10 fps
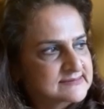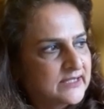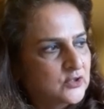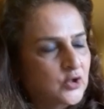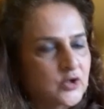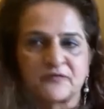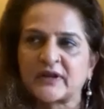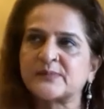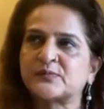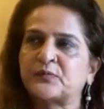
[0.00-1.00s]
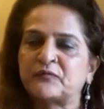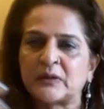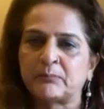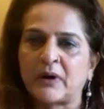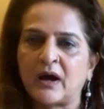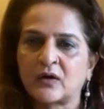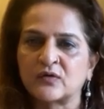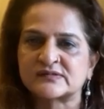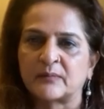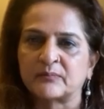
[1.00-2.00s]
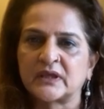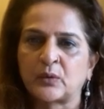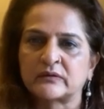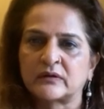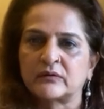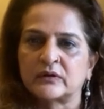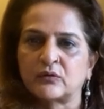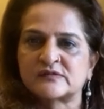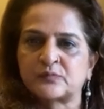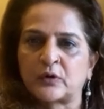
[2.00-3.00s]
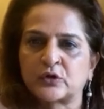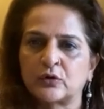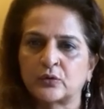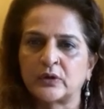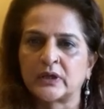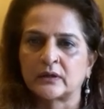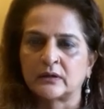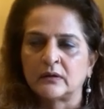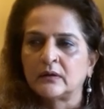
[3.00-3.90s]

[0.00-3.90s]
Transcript: like, a lot of times when we embark on something, whether it's what you're doing,